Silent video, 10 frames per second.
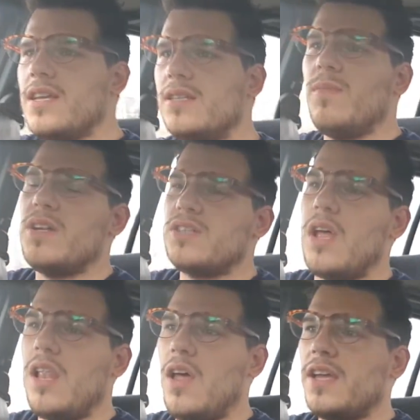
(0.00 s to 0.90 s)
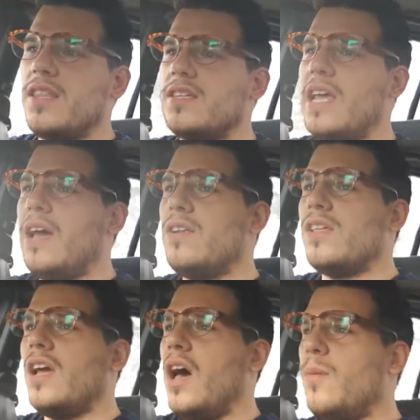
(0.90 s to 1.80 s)
As much as I like the sound of
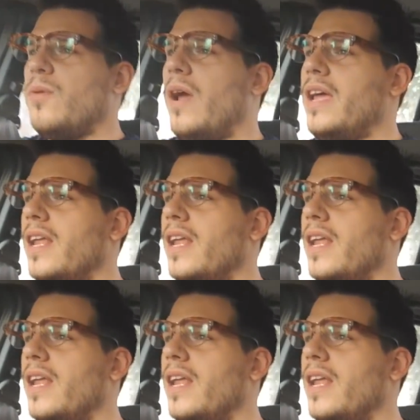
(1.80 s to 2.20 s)
the carbureted